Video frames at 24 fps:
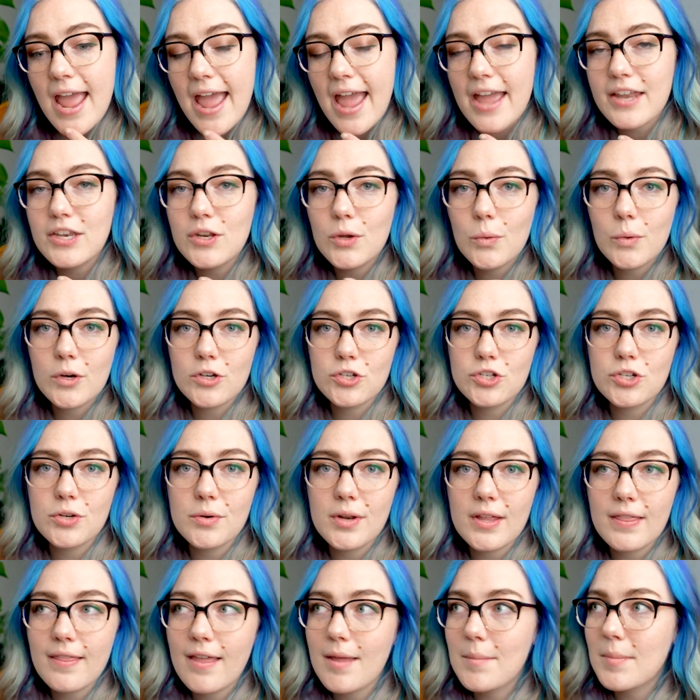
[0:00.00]
and you are
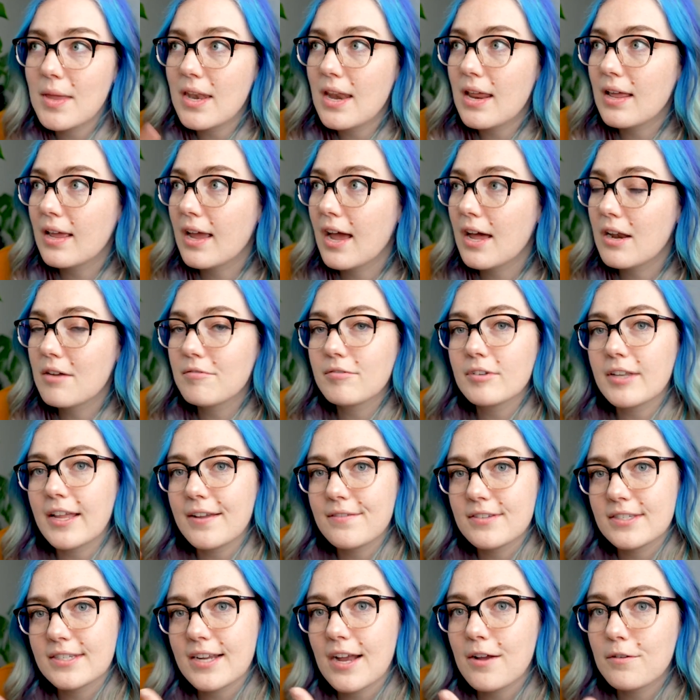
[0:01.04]
shooting them in a kind of
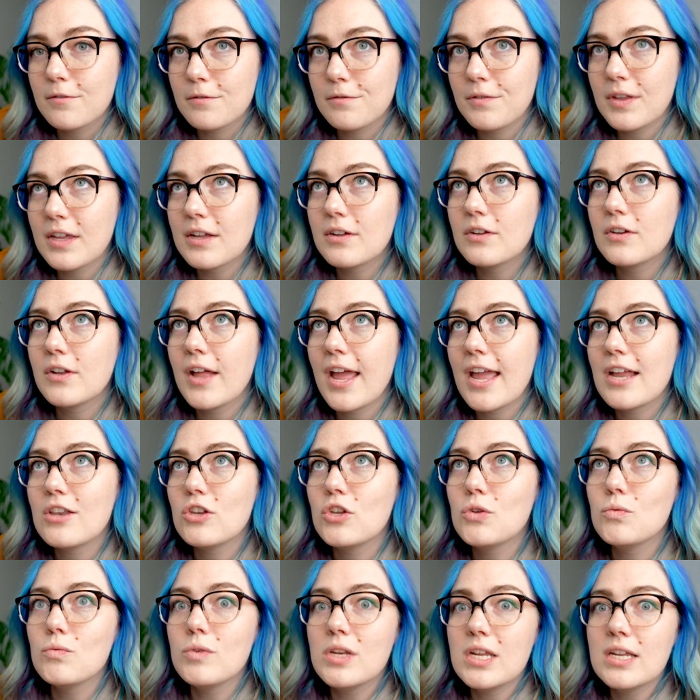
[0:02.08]
lifestyle feel
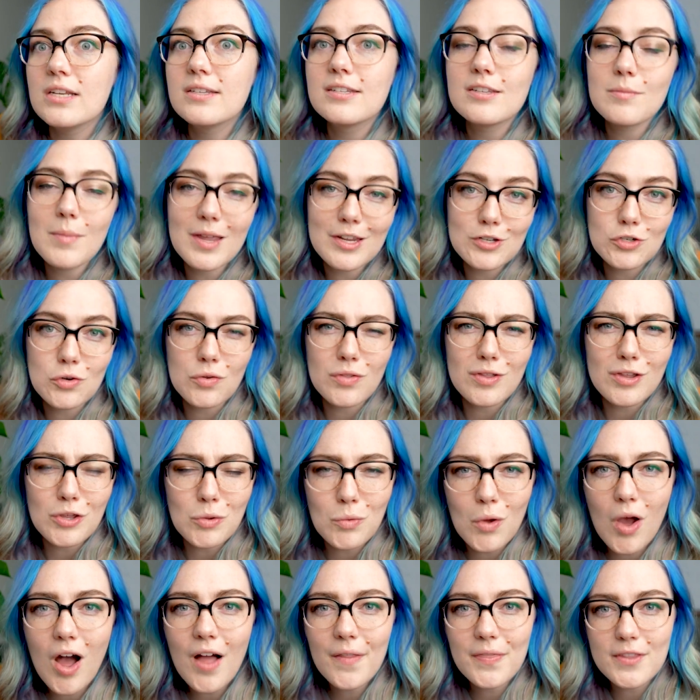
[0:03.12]
and you need to make sure that
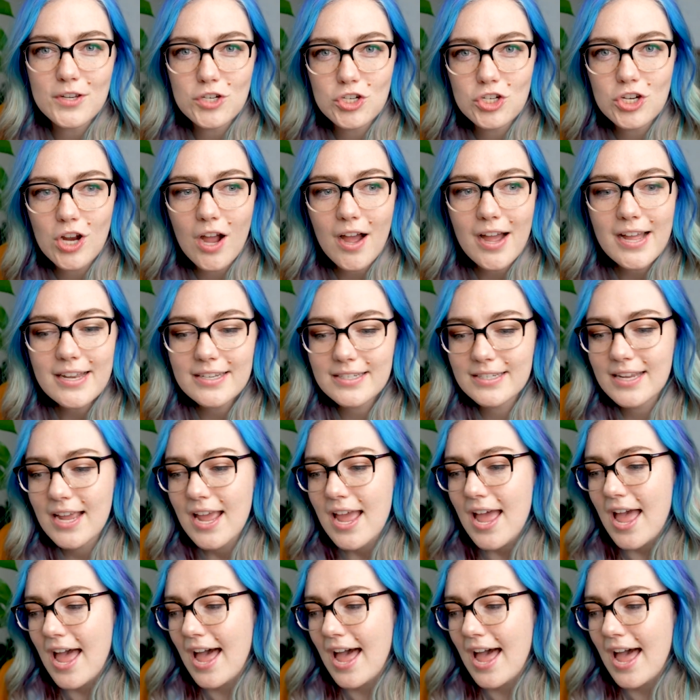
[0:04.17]
you got the shot.